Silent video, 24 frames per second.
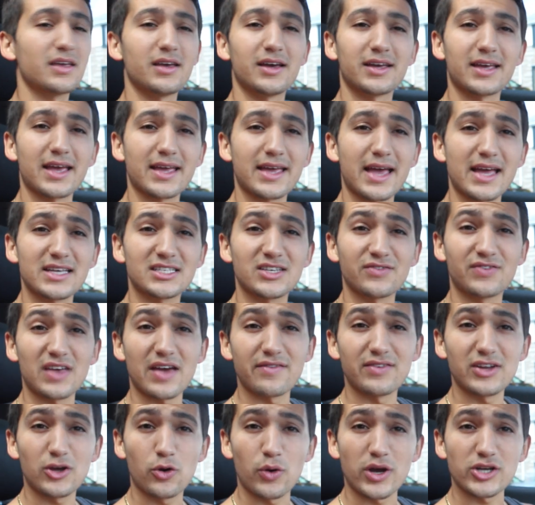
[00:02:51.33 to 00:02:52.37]
Again guys, if you
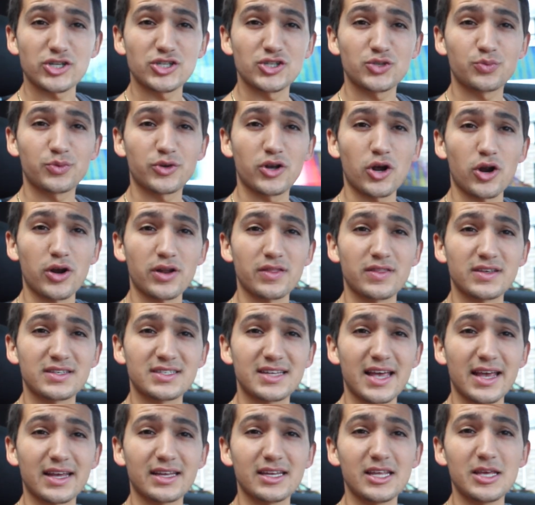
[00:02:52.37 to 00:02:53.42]
have any questions regarding this
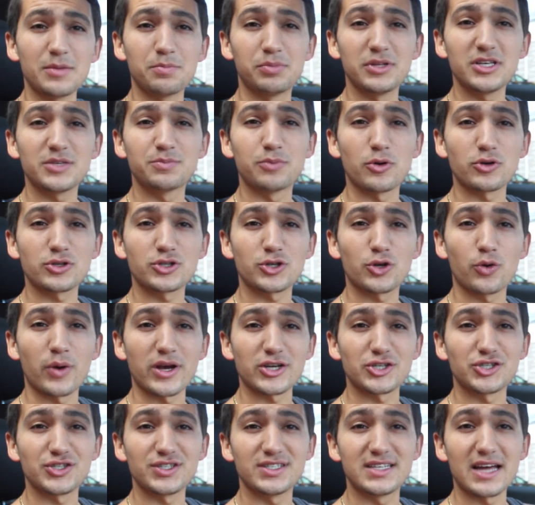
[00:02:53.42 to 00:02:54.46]
technique, please post your
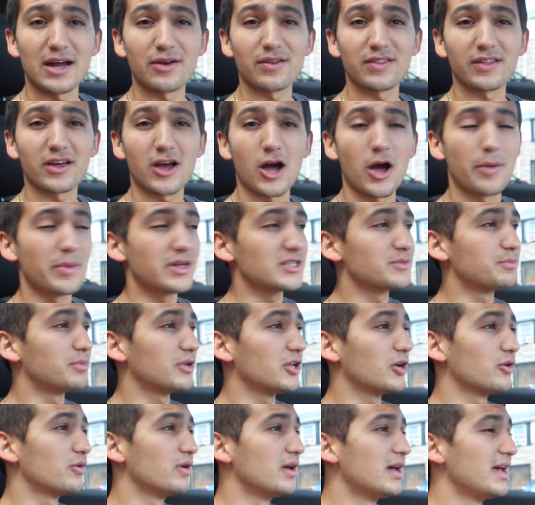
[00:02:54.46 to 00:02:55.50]
questions down in the comments
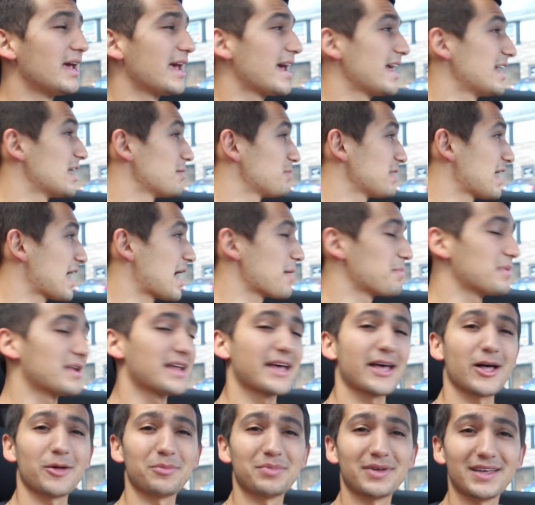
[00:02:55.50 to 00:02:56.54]
below, and I'd be happy
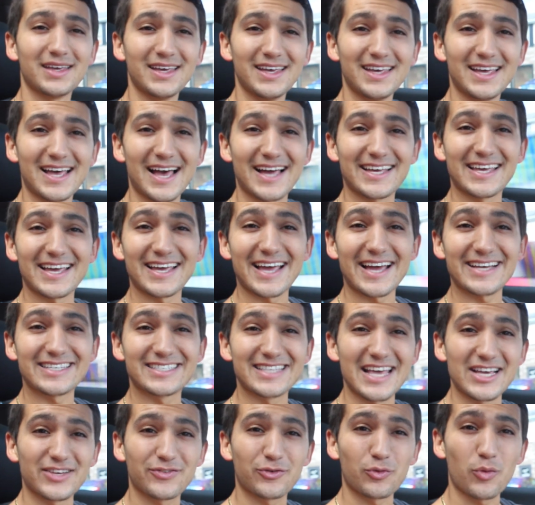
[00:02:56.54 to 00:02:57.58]
to help. Again guys,
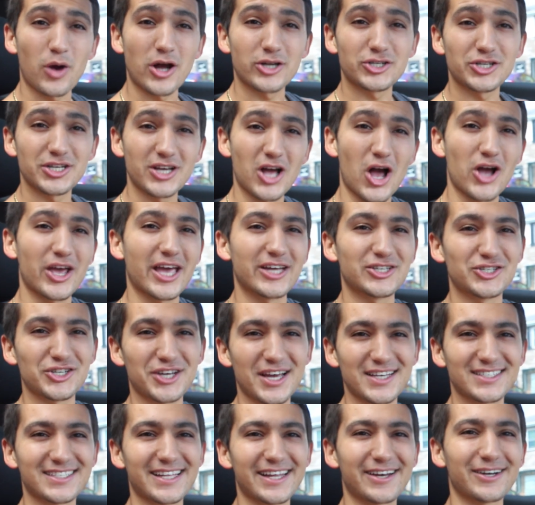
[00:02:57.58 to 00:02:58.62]
thanks for watching. I'll catch you
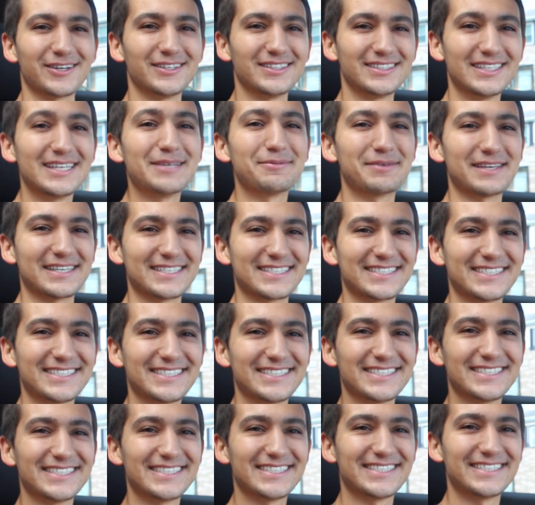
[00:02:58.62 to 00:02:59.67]
guys later.
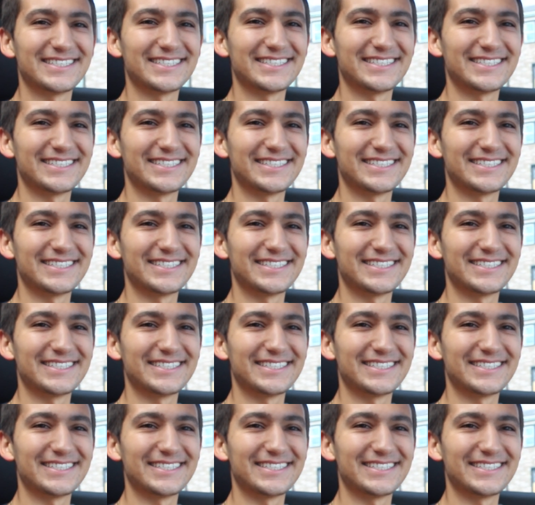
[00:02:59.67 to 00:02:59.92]
Peace.